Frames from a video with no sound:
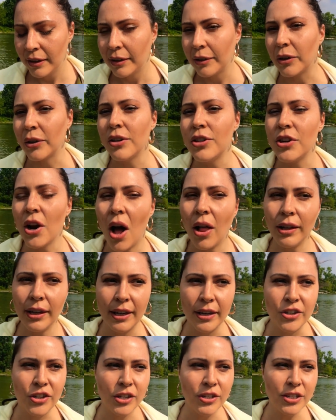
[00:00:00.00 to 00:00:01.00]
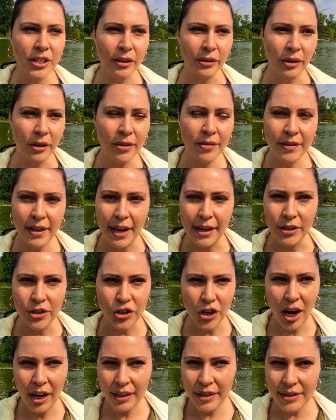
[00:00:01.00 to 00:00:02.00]
learn knowledge and to learn things.
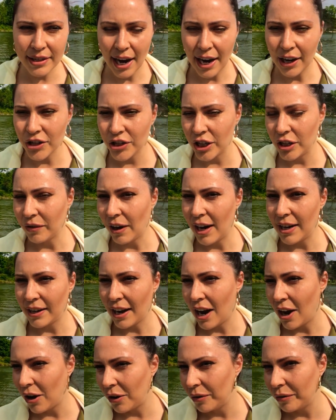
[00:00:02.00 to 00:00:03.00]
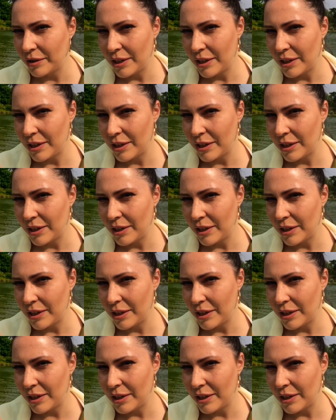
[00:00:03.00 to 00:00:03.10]
John is actually right now,